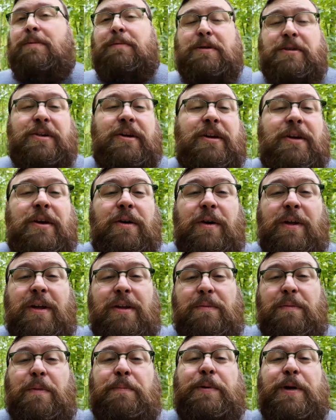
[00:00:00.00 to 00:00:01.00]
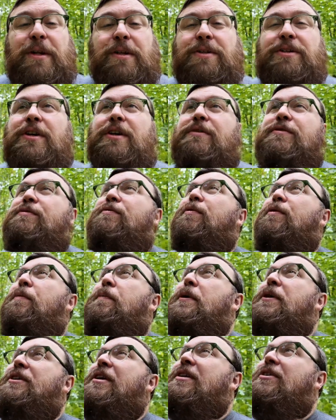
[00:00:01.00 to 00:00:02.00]
I'm just going to go ahead and apologize for the
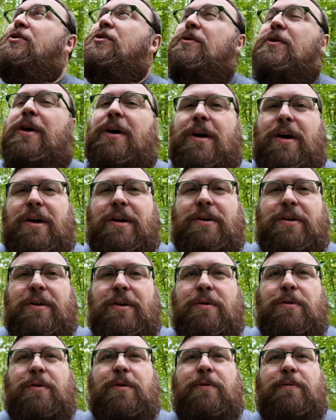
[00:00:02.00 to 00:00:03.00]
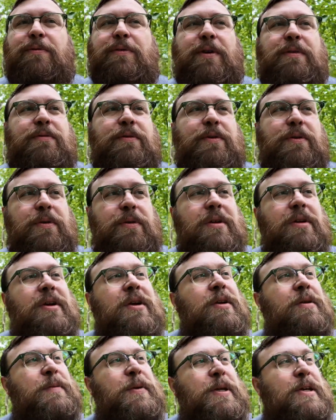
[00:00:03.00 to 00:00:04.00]
potential audio kerfuffle
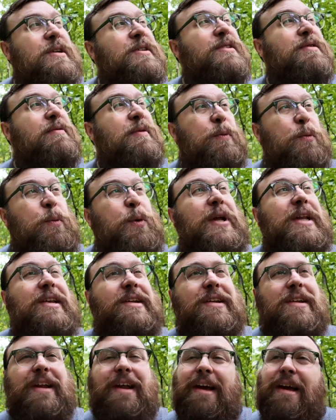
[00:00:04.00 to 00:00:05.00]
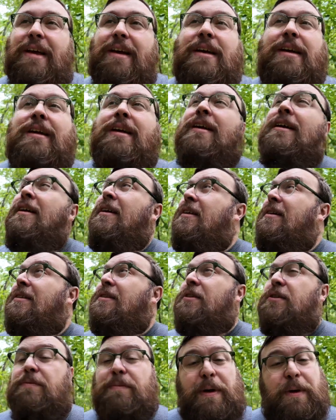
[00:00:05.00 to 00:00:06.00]
because of the wind today.
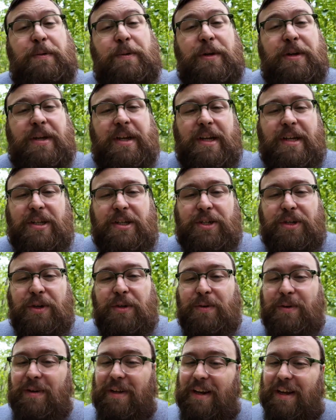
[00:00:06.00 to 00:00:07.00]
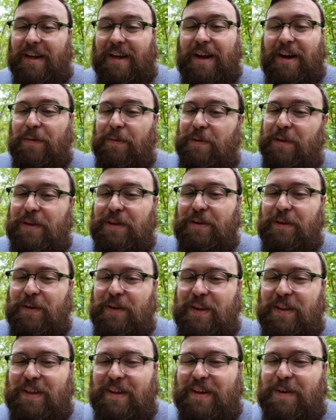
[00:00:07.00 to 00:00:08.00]
This is my one day to shoot, and I can't really do
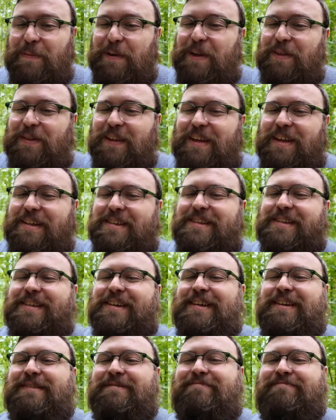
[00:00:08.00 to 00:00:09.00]
anything about this.